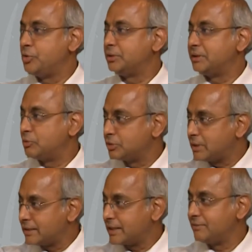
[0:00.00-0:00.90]
took, took
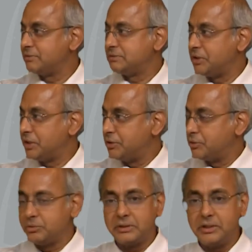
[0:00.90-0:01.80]
that kind of thing
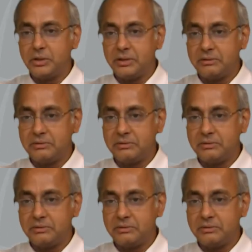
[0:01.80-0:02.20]
into, into,